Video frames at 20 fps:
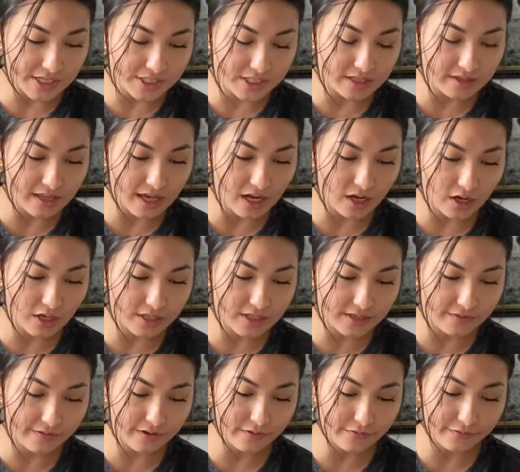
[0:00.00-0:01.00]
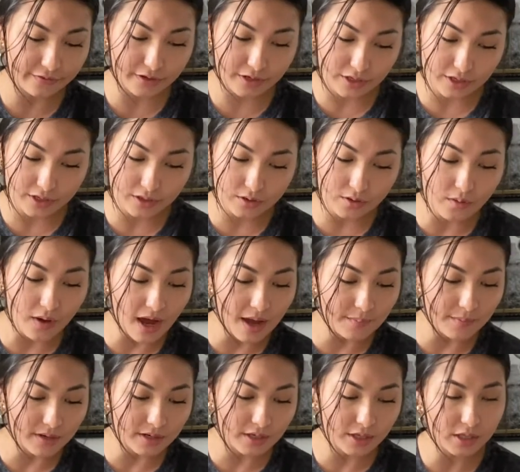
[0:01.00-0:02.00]
that are different for you. I'm
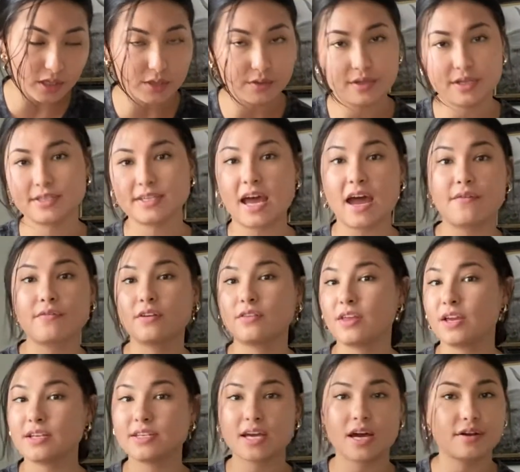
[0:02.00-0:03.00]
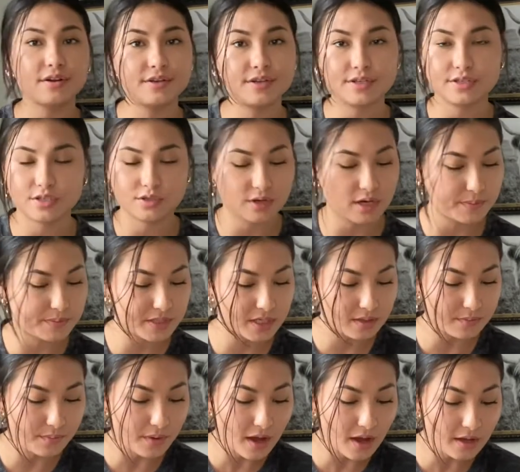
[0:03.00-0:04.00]
going to include everything down in the
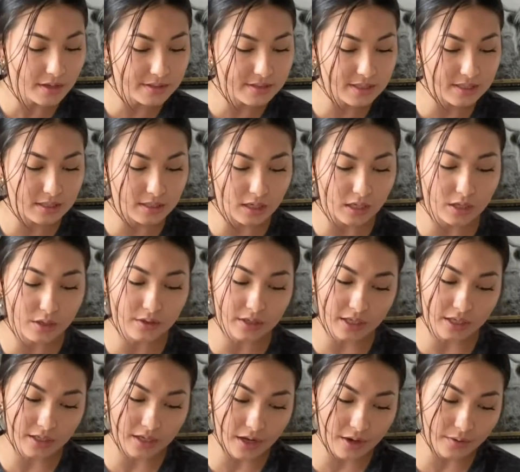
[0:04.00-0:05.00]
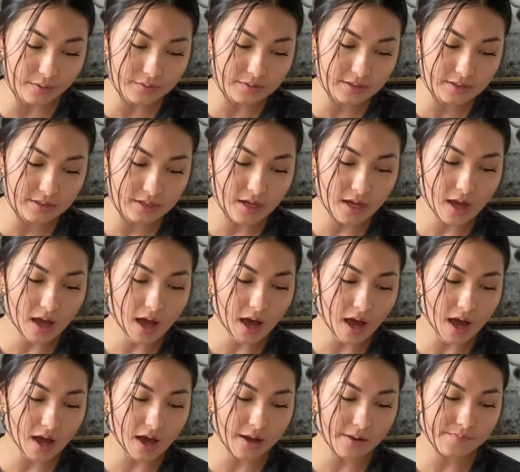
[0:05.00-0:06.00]
description box, including notes
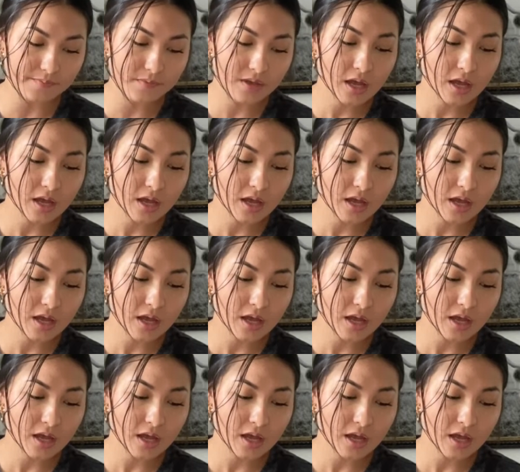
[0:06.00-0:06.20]
and